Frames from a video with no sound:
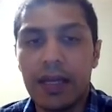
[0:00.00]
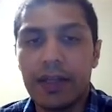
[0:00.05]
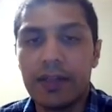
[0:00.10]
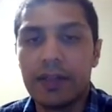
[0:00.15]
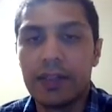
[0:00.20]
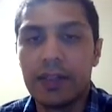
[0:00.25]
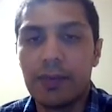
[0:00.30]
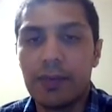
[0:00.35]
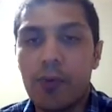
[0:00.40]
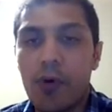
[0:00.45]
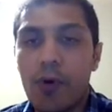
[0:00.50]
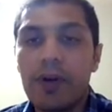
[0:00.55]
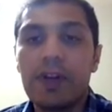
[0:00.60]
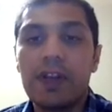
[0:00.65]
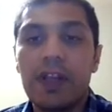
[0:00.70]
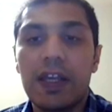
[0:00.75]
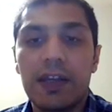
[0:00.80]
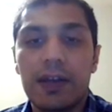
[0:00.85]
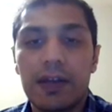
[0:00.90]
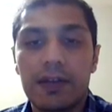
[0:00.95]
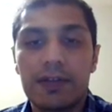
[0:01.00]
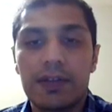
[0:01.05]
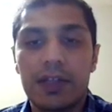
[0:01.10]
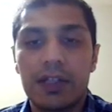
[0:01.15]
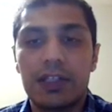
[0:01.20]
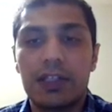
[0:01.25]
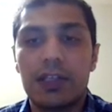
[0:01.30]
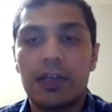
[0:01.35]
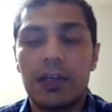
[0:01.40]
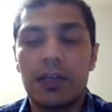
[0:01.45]
And the important thing is
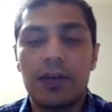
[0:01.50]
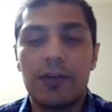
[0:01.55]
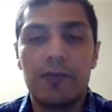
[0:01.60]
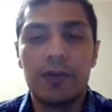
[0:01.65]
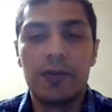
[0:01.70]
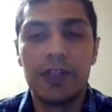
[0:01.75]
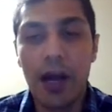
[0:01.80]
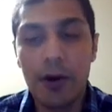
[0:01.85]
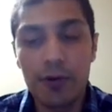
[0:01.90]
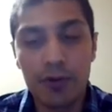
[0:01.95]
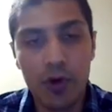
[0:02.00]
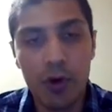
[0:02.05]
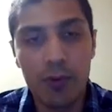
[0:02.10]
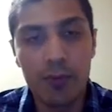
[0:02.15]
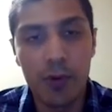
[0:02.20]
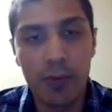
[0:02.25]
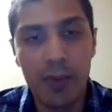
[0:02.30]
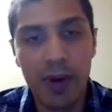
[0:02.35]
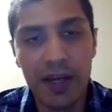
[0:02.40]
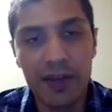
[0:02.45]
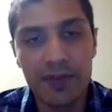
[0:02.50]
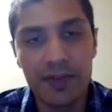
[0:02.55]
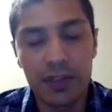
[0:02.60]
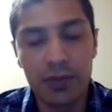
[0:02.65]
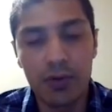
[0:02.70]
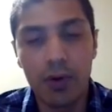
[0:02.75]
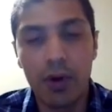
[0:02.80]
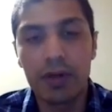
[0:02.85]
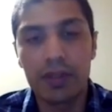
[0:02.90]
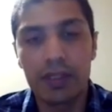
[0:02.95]
without
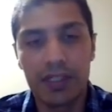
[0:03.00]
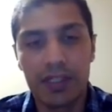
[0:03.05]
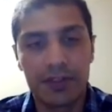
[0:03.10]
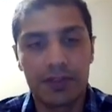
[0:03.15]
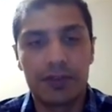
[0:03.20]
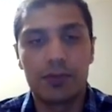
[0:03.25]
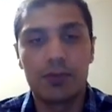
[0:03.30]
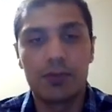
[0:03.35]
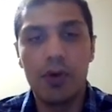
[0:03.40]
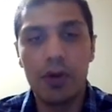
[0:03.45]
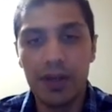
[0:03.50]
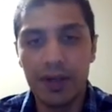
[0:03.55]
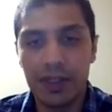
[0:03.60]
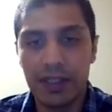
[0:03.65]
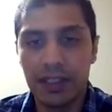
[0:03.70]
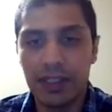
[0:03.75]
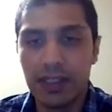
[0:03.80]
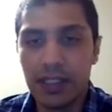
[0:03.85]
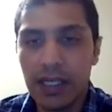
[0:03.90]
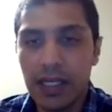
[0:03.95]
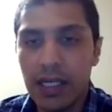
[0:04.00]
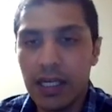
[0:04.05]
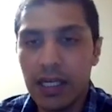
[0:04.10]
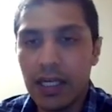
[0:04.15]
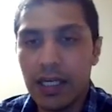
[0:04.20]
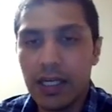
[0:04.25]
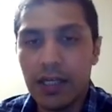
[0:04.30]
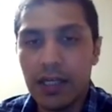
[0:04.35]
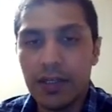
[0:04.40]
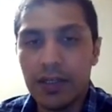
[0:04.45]
compromising on cluster quality.
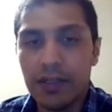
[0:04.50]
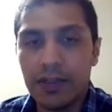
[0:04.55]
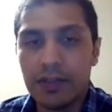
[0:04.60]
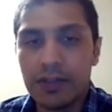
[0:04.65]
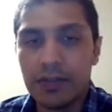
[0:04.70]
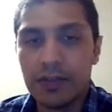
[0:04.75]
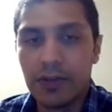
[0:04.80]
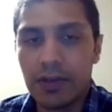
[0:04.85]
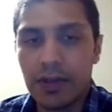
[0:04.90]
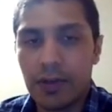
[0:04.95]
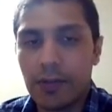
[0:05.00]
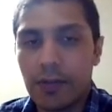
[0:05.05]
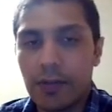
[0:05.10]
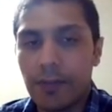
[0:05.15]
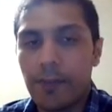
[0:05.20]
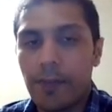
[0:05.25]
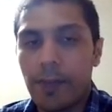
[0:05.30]
It